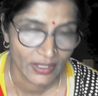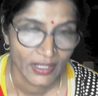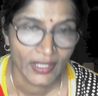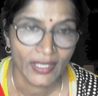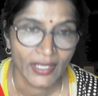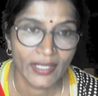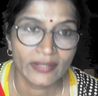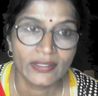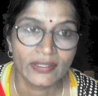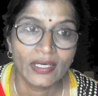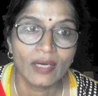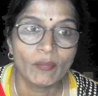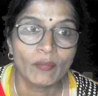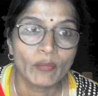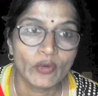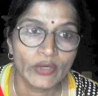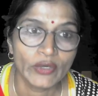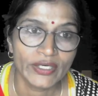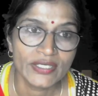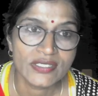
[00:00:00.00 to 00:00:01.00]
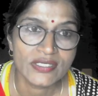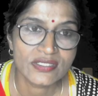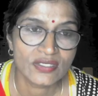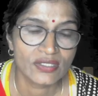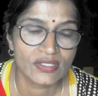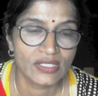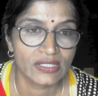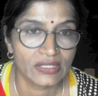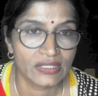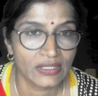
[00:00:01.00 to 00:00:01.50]
and the components
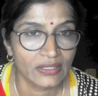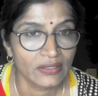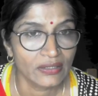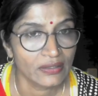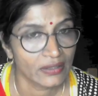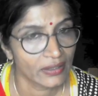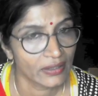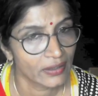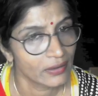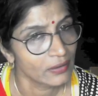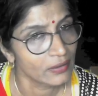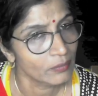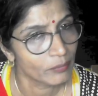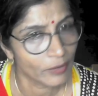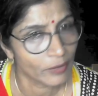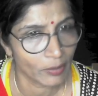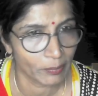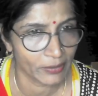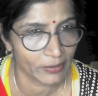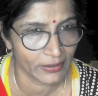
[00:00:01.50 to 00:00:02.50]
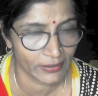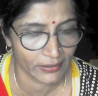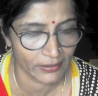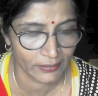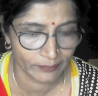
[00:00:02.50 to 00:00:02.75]
retain their property.